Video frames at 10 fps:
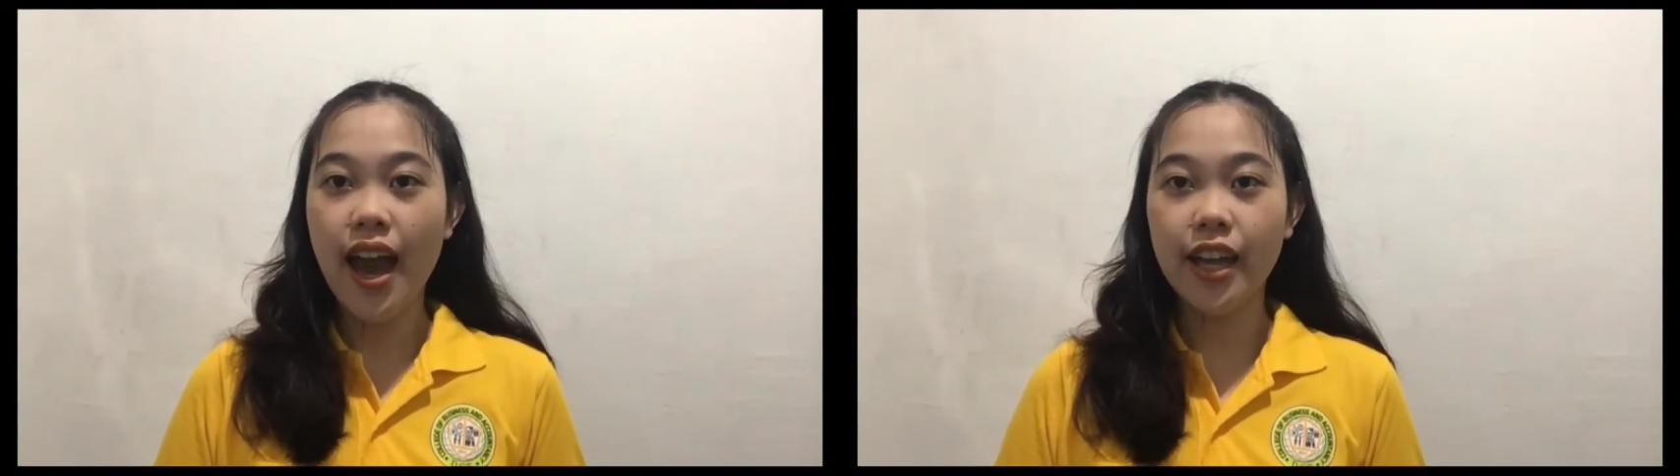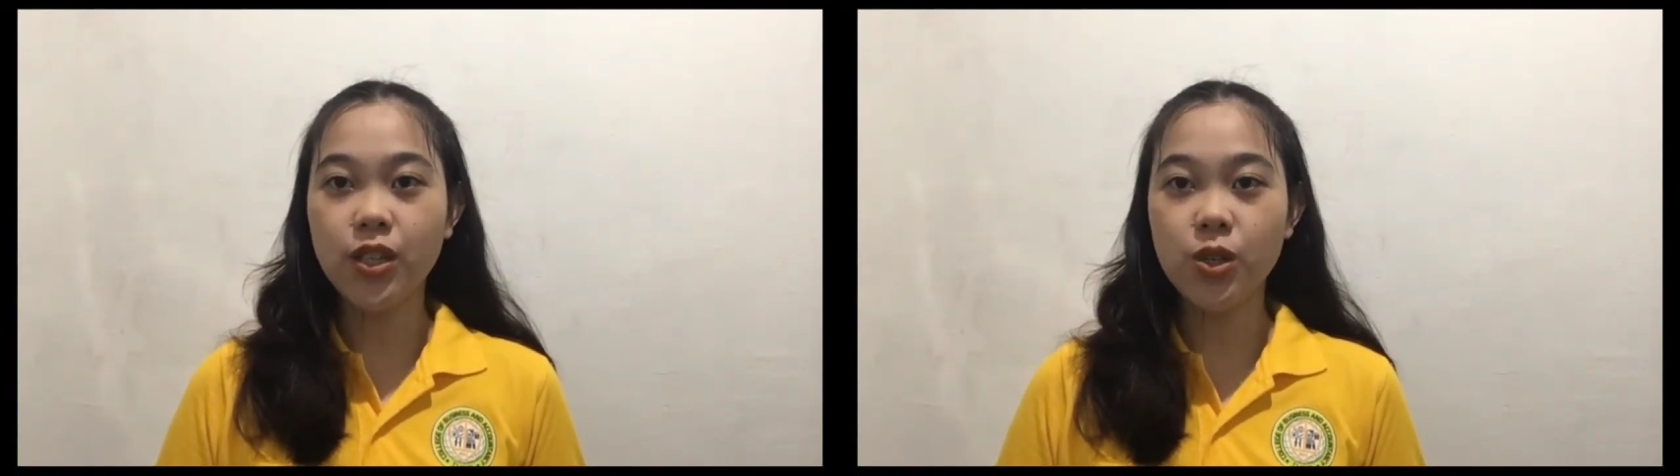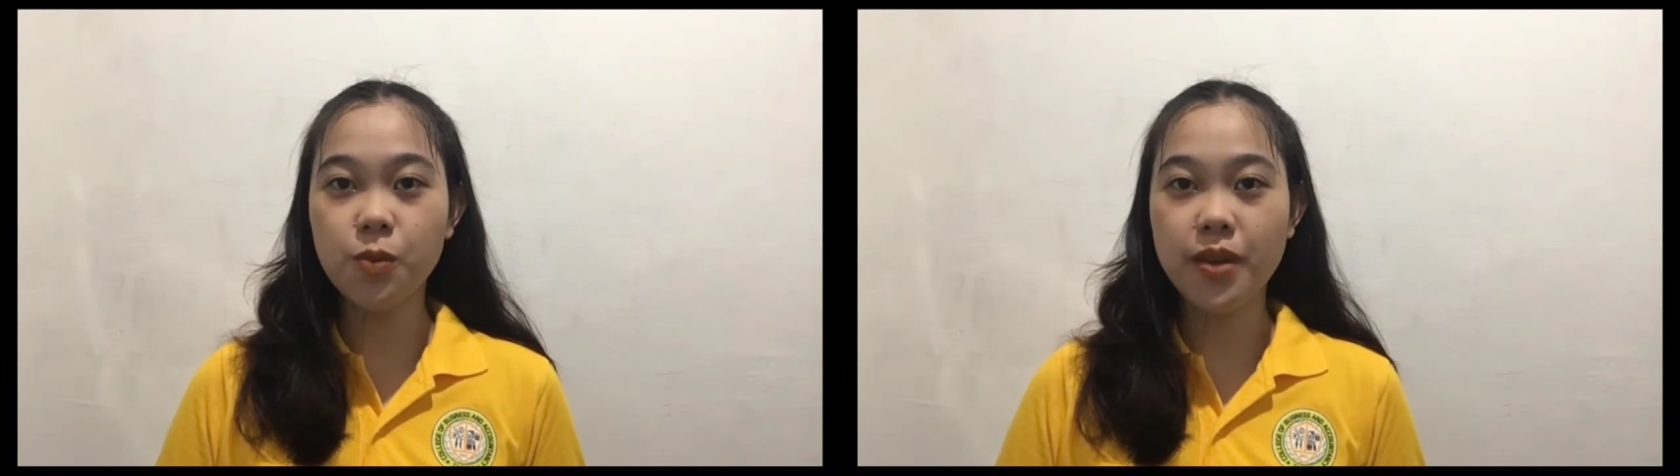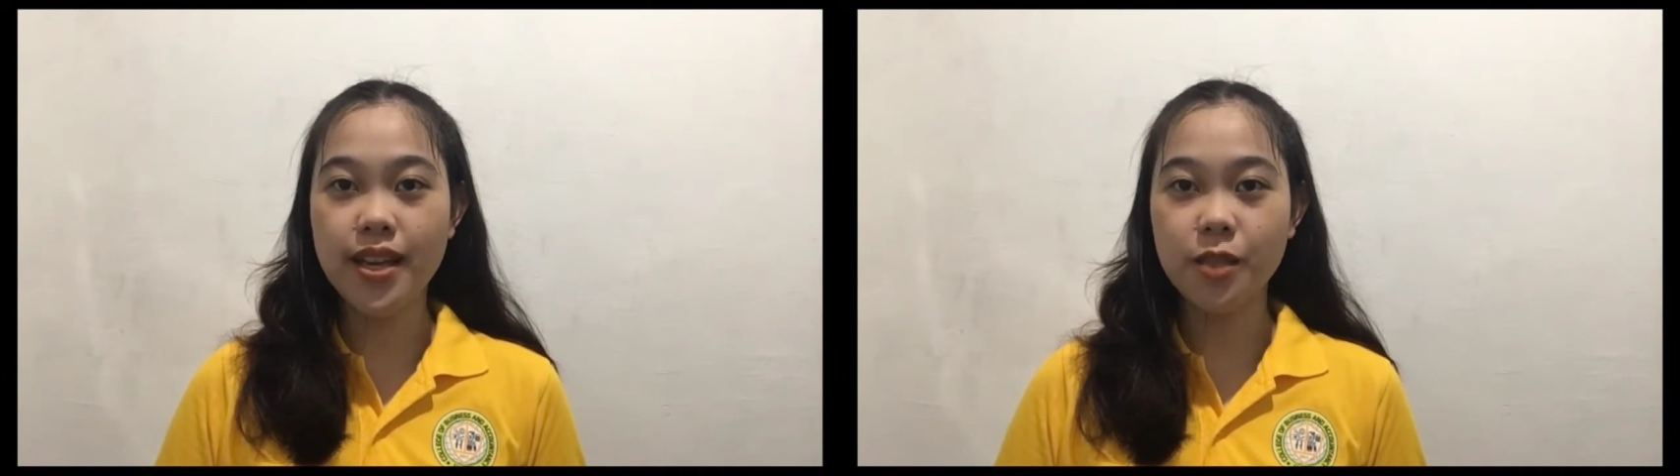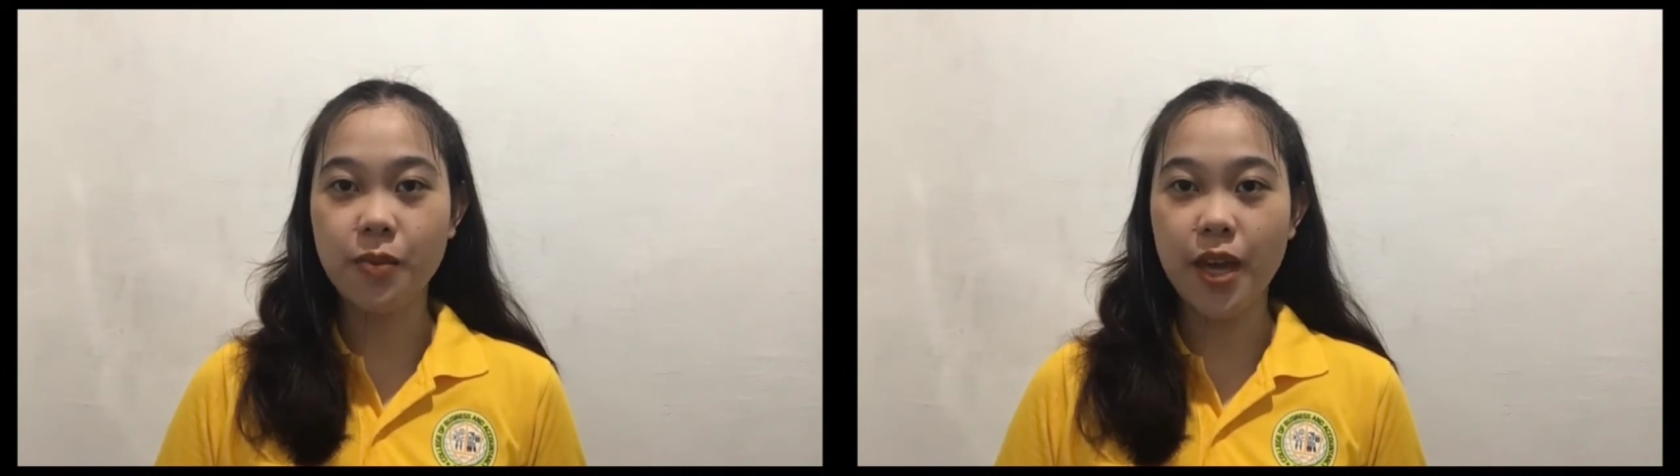I chose
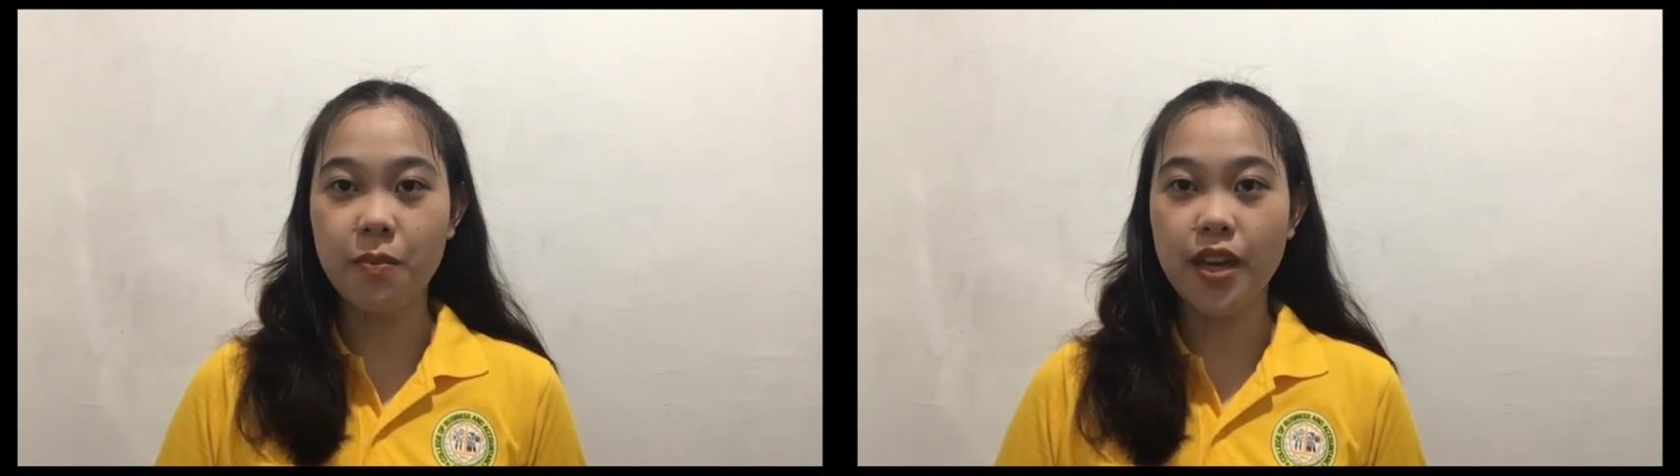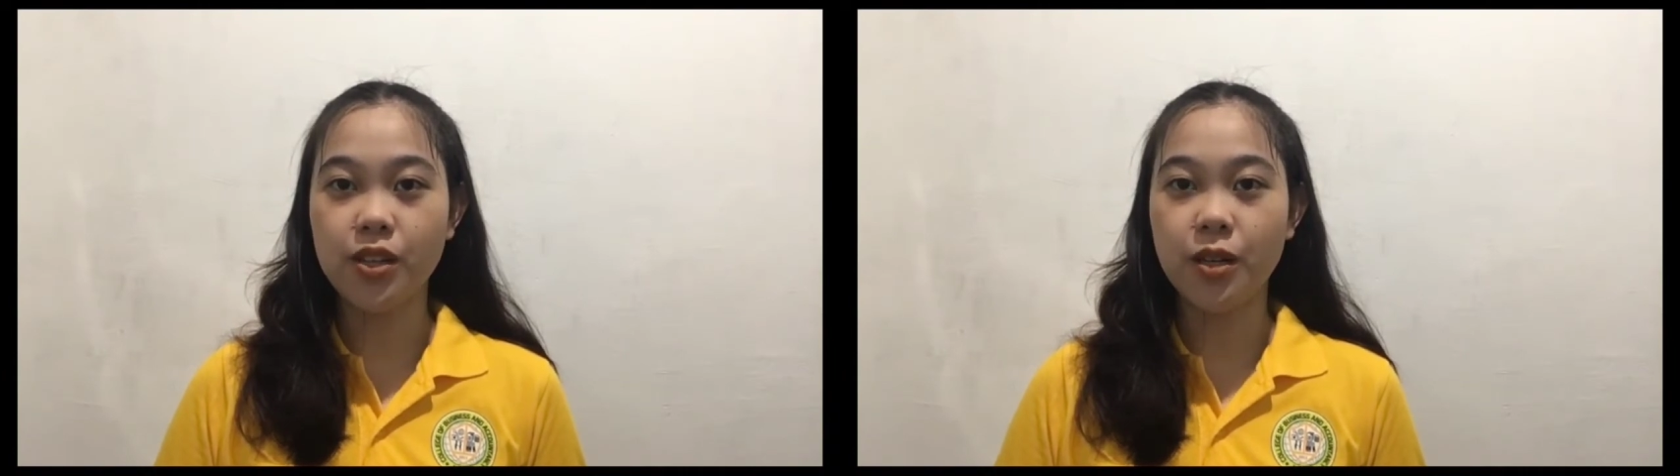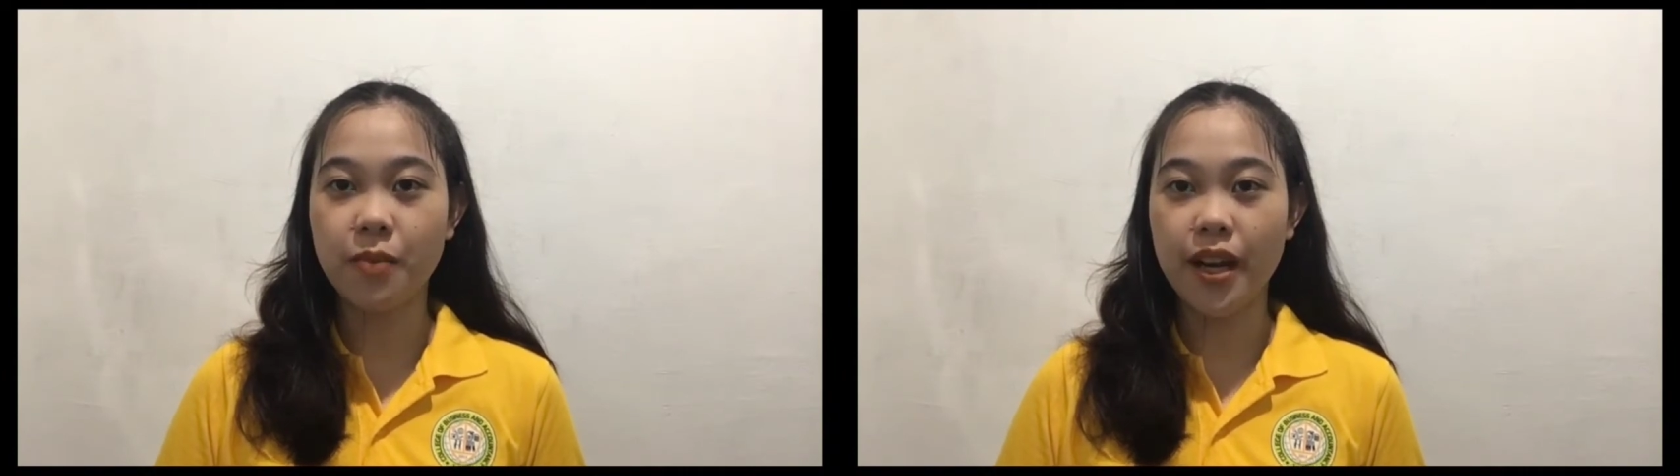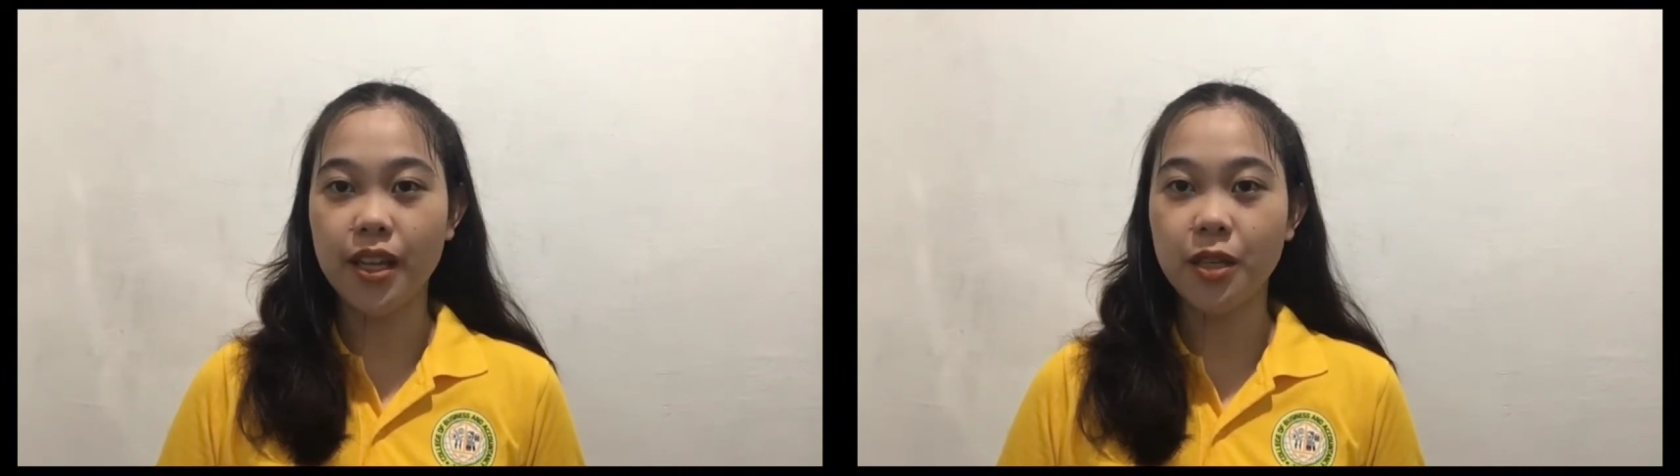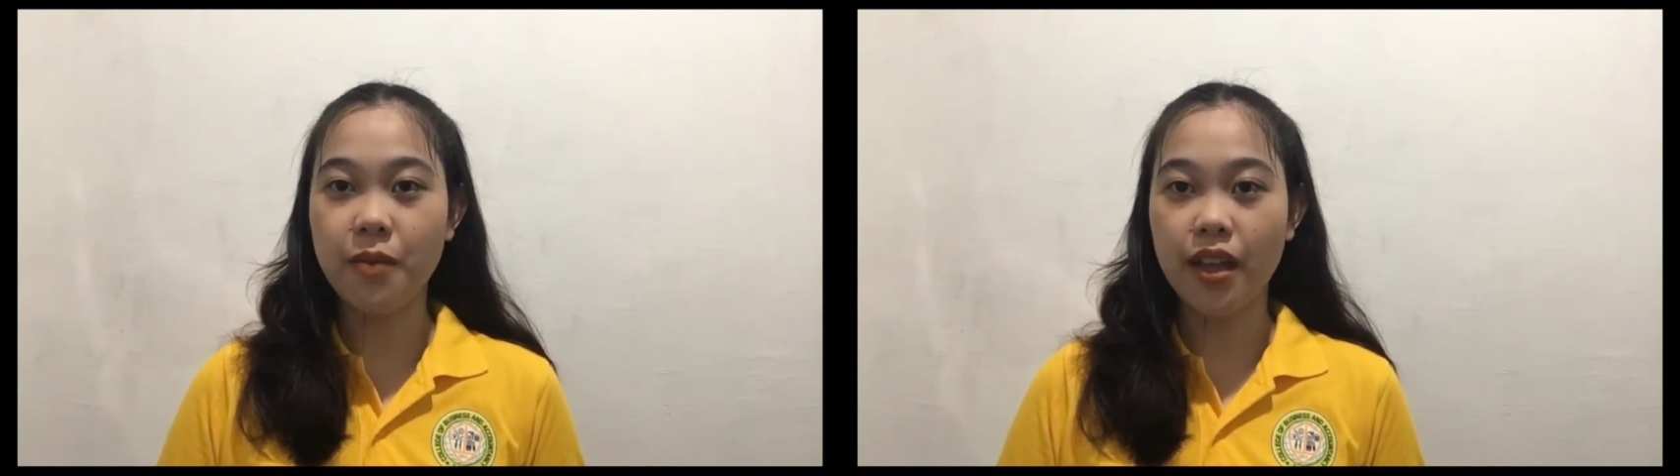BSBA major in
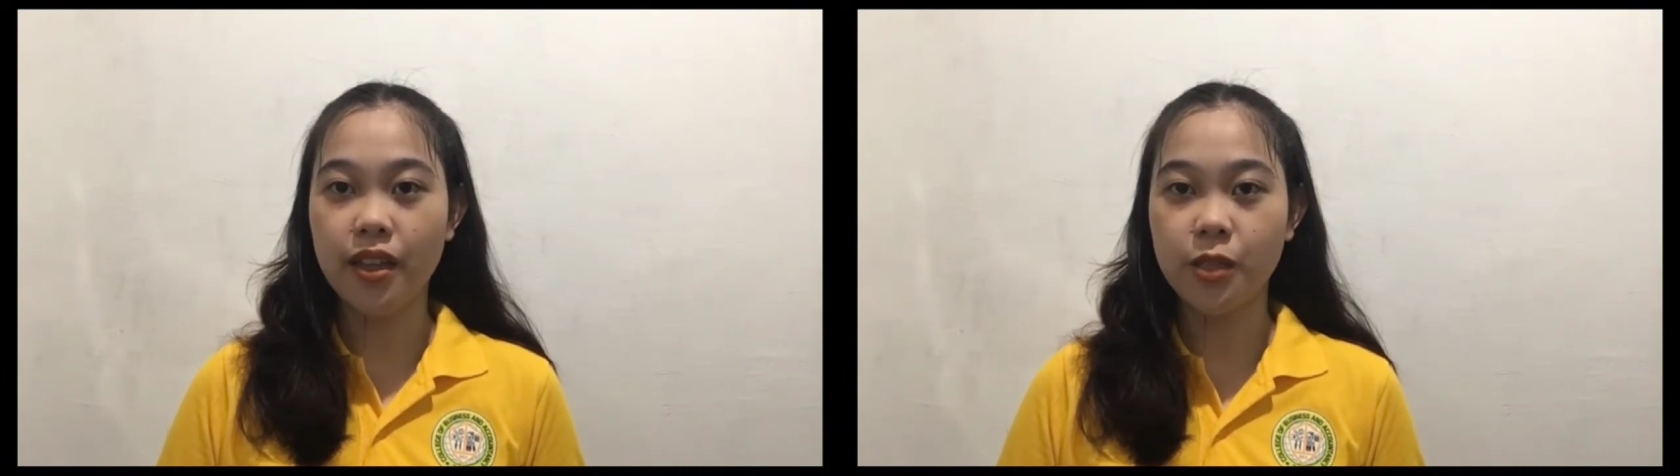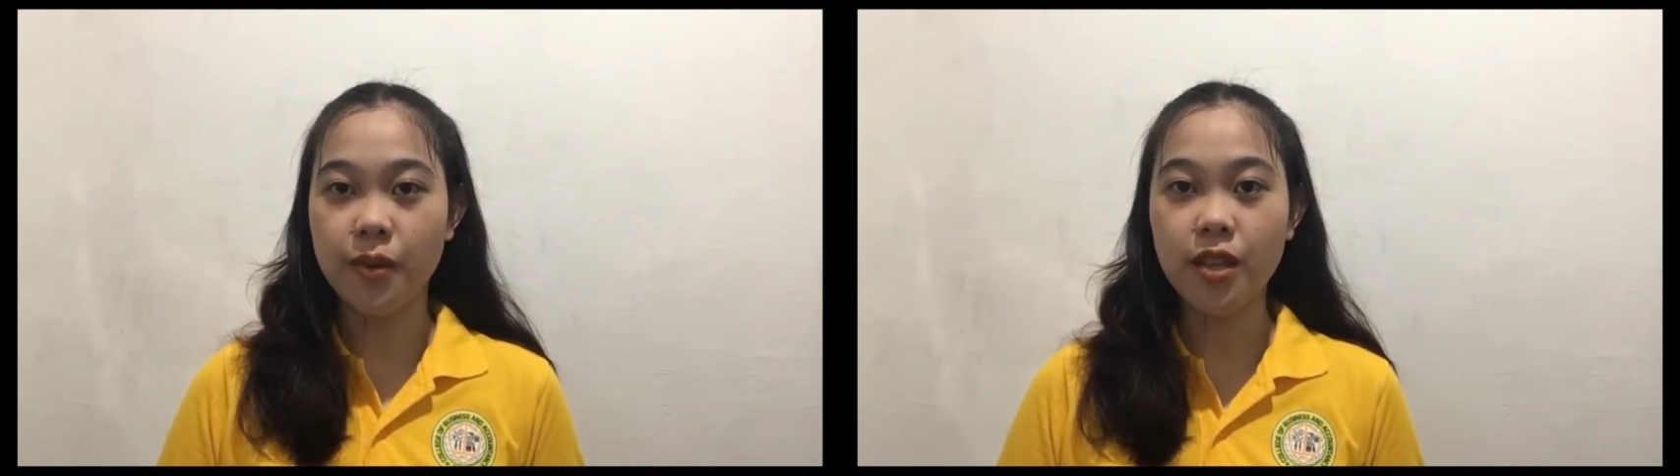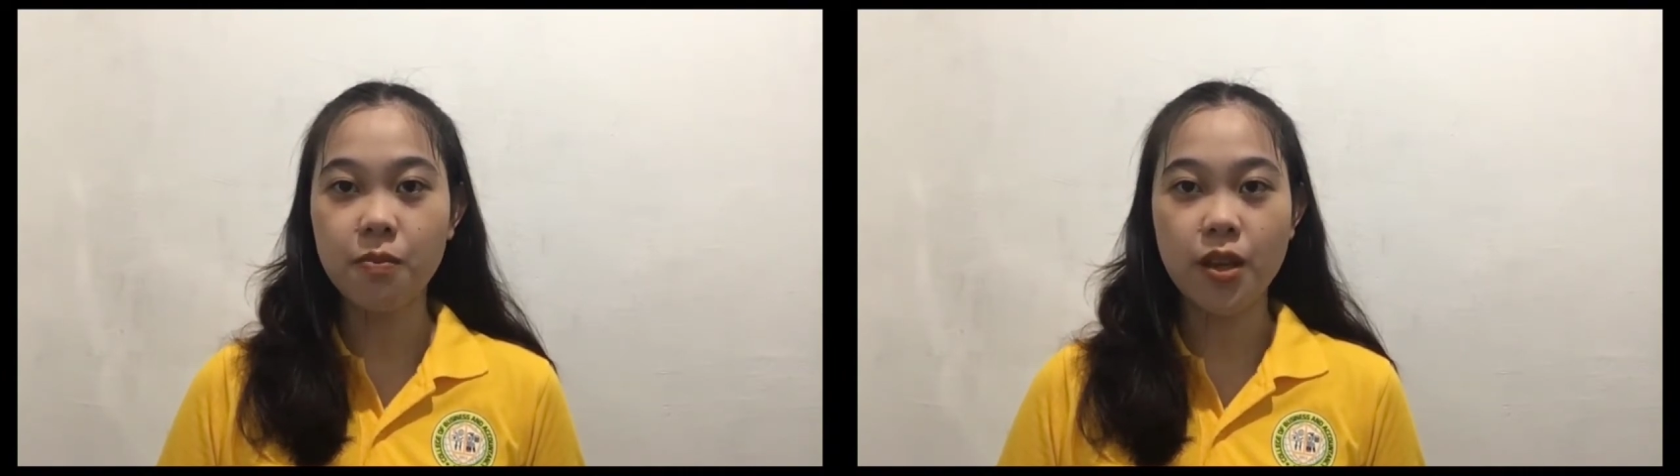Marketing Management